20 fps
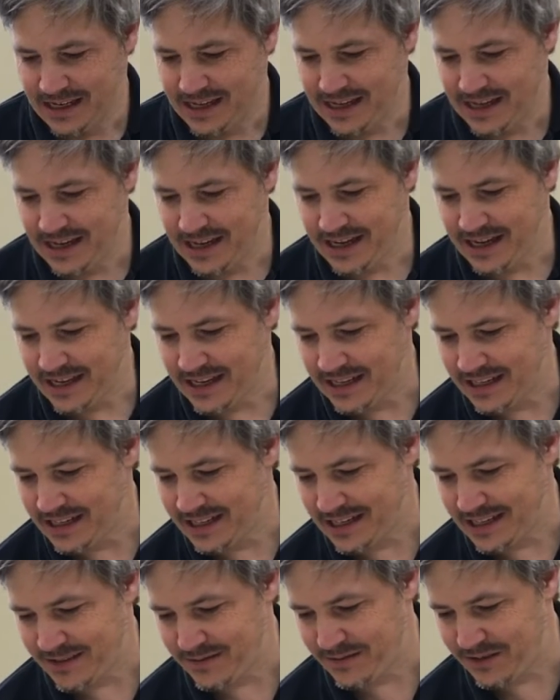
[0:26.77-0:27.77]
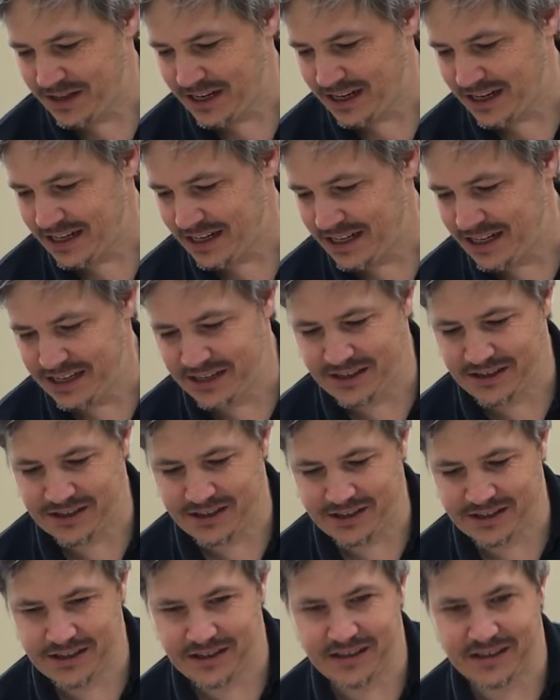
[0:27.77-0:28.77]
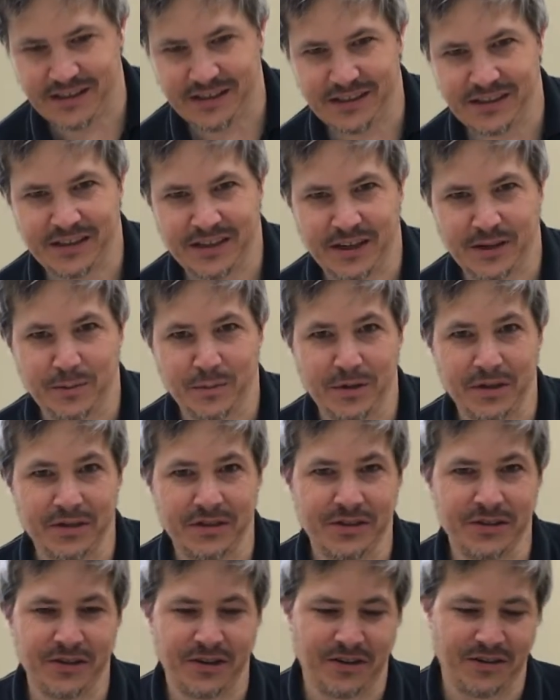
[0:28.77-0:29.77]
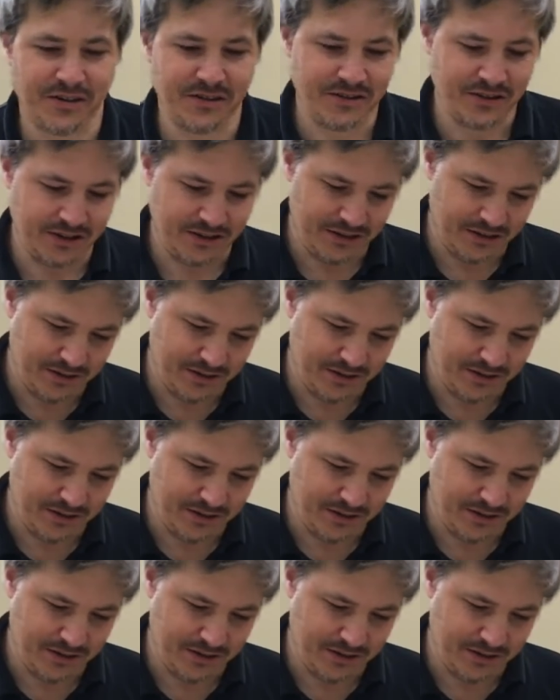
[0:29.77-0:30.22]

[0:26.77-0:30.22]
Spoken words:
And I've got here a cup of salt.